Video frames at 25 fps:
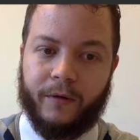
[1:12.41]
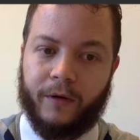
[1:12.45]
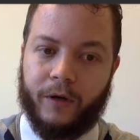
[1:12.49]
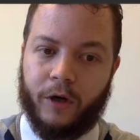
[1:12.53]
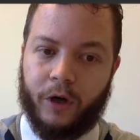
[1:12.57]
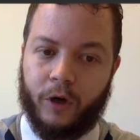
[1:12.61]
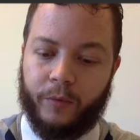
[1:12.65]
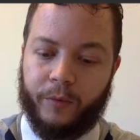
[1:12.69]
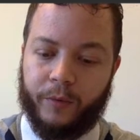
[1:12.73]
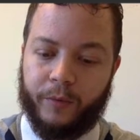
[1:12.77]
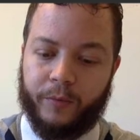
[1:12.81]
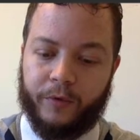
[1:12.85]

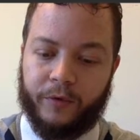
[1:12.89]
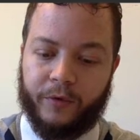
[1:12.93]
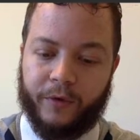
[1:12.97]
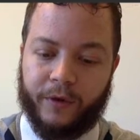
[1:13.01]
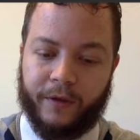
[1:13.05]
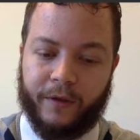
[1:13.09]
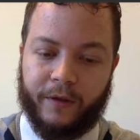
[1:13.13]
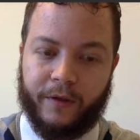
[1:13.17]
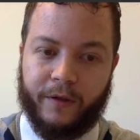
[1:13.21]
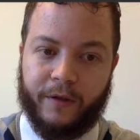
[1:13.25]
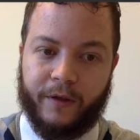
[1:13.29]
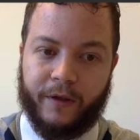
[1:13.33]
open
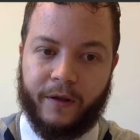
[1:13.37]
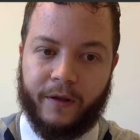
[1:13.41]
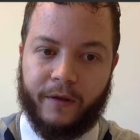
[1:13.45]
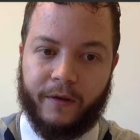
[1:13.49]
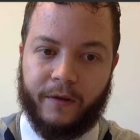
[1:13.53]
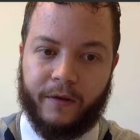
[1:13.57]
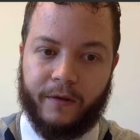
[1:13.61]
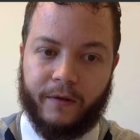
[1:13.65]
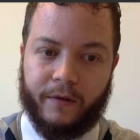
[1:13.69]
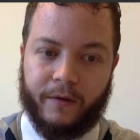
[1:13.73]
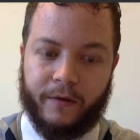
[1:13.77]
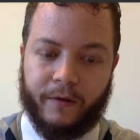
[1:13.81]

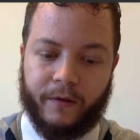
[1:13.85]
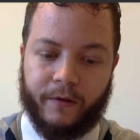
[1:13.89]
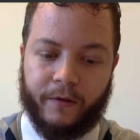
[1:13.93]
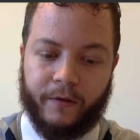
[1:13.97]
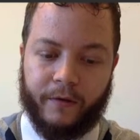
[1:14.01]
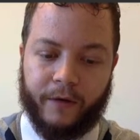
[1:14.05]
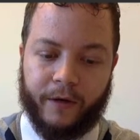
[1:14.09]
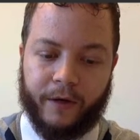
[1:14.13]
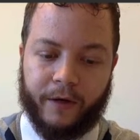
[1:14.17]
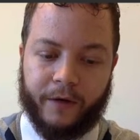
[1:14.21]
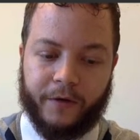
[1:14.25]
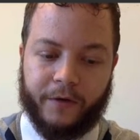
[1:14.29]
parentheses, I'll
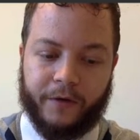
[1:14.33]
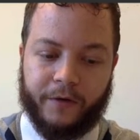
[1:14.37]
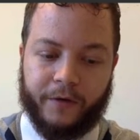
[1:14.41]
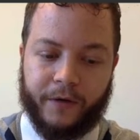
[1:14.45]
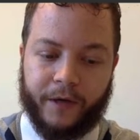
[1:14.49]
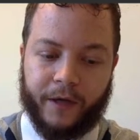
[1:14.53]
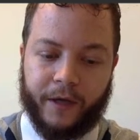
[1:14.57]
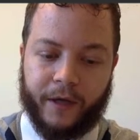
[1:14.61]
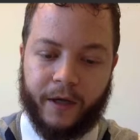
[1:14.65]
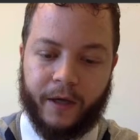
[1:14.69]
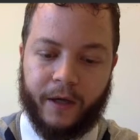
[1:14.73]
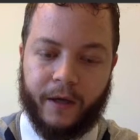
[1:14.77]
create a
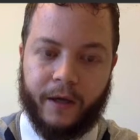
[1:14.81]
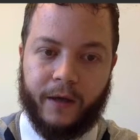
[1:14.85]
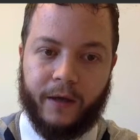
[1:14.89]
string,